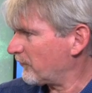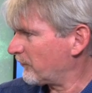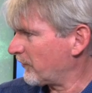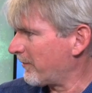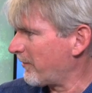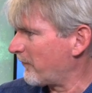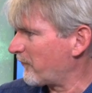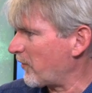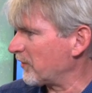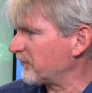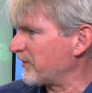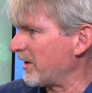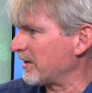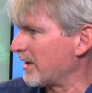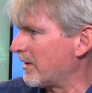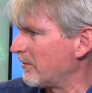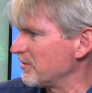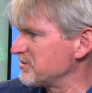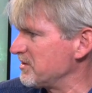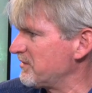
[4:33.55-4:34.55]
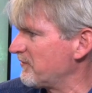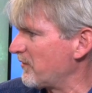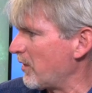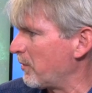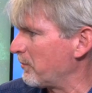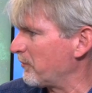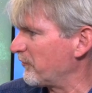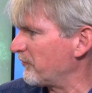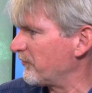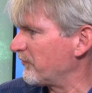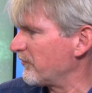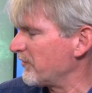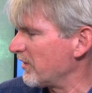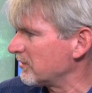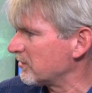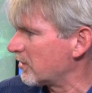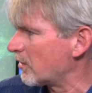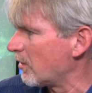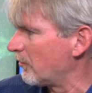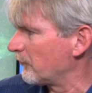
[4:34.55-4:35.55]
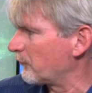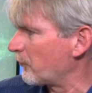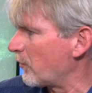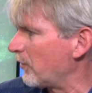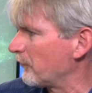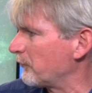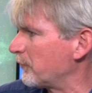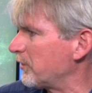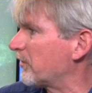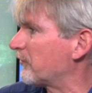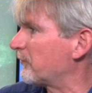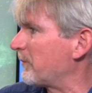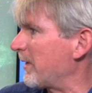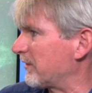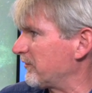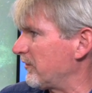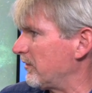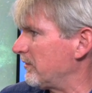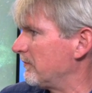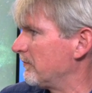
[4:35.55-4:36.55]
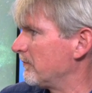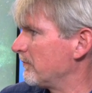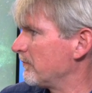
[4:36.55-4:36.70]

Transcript: some of our technology development didn't go as well as we expected.